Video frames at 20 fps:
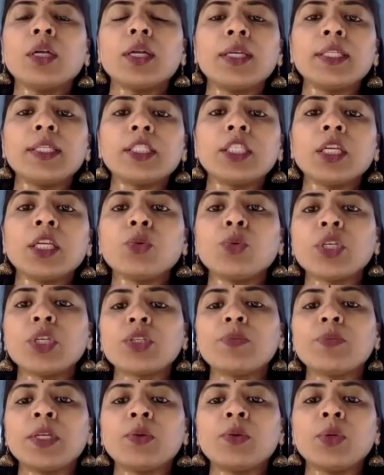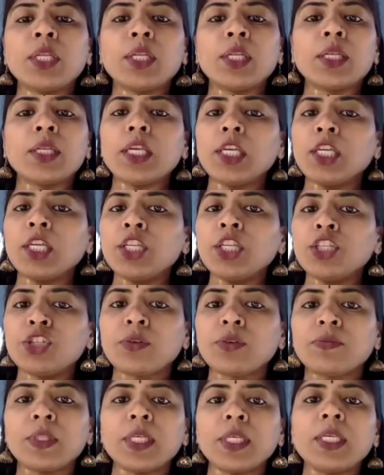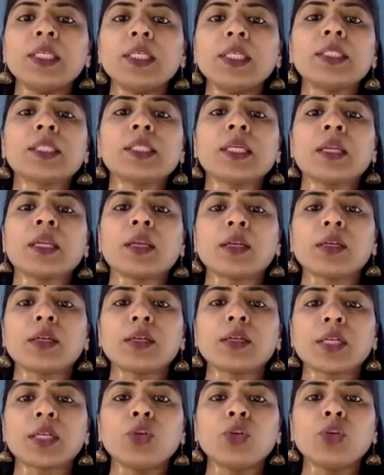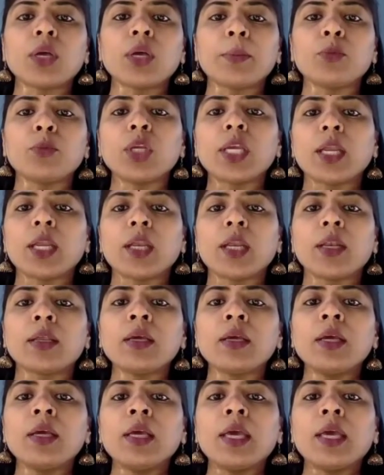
distinguish between each of these and try to communicate